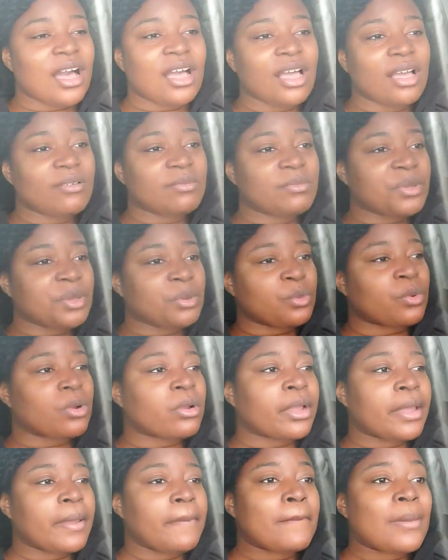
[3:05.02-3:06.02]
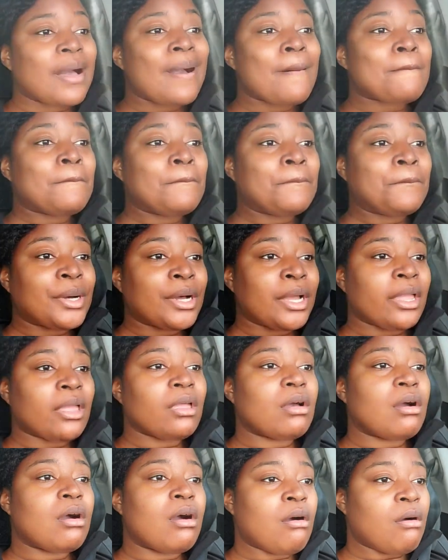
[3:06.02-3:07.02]
i have been working my butt
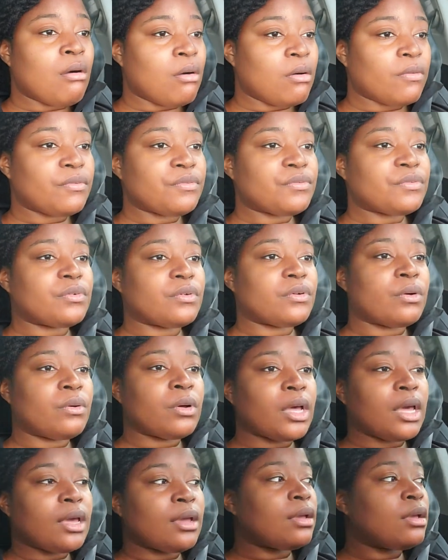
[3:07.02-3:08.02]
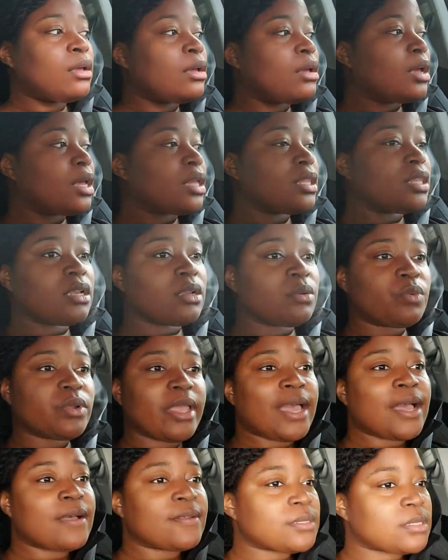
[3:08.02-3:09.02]
off okay and then we
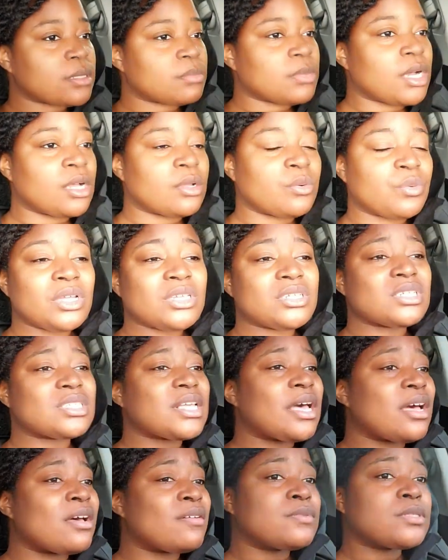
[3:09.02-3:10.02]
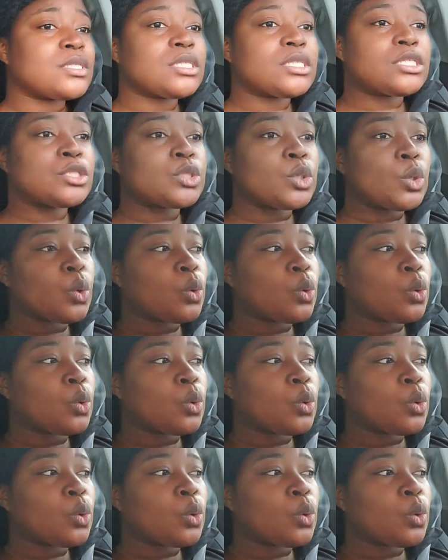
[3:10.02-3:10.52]
have some uh, we just have so